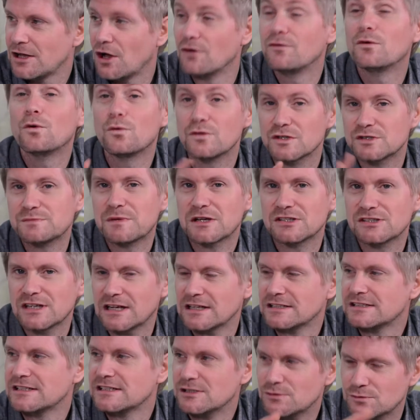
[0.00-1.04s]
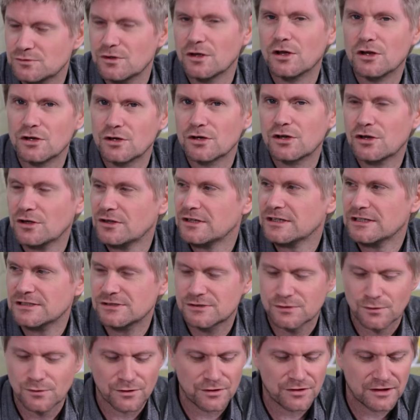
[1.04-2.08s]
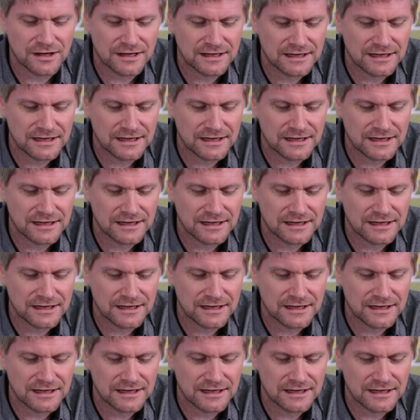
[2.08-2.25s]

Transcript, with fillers: of all the specialities that look at this sort of thing.